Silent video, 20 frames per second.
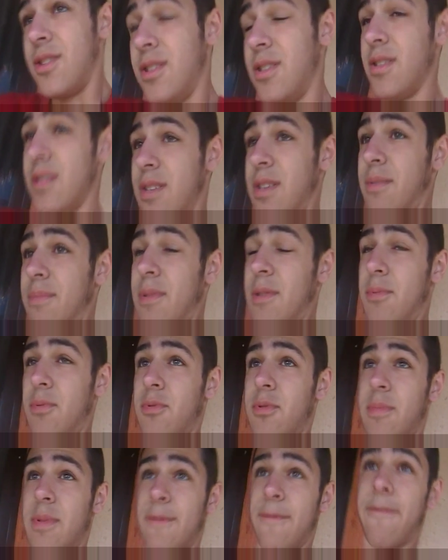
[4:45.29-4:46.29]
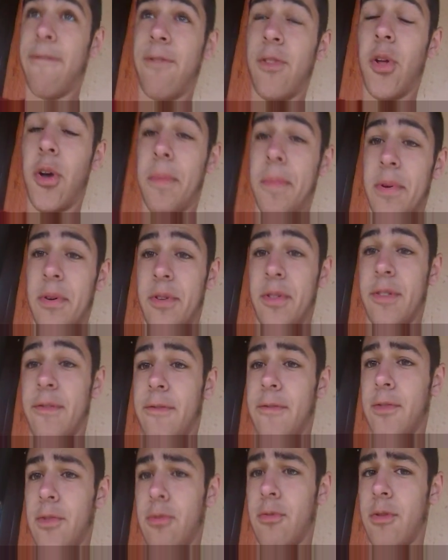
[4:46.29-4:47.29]
geez, like, people would have been flopping on
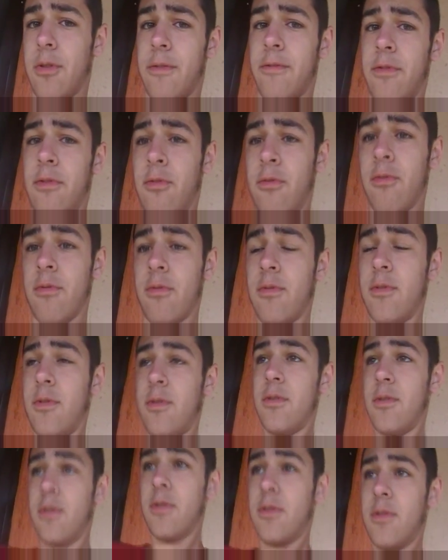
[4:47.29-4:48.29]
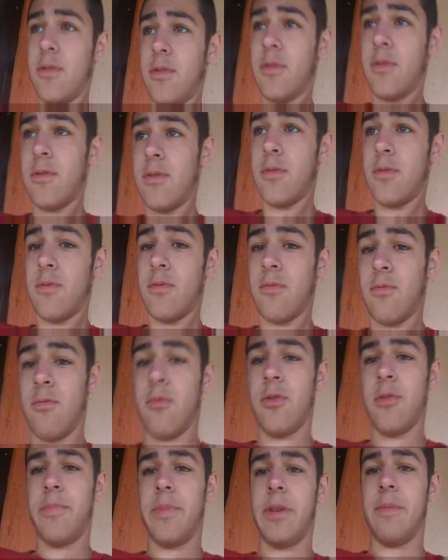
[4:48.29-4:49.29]
the floor if there
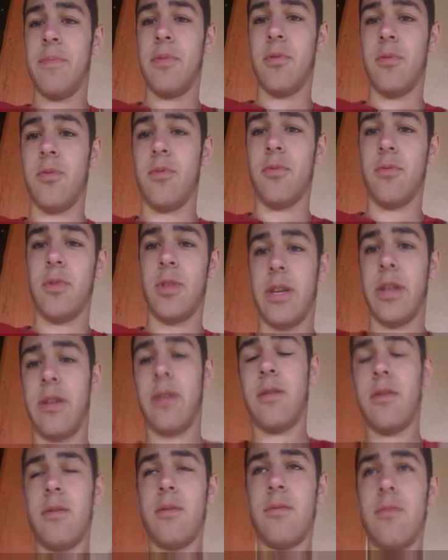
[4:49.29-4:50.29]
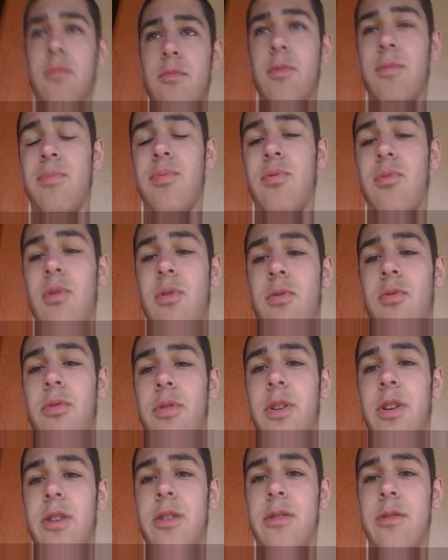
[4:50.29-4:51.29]
were people who, like, were
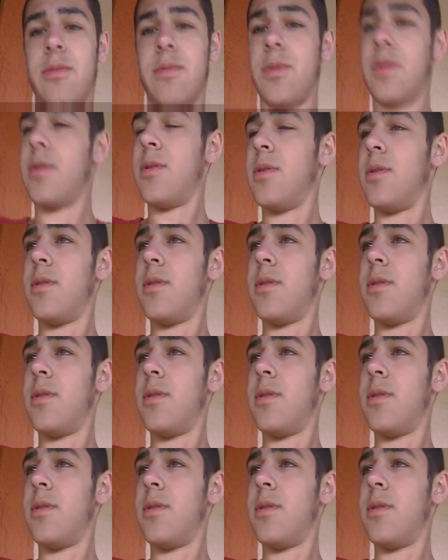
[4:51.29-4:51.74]
prone, you know?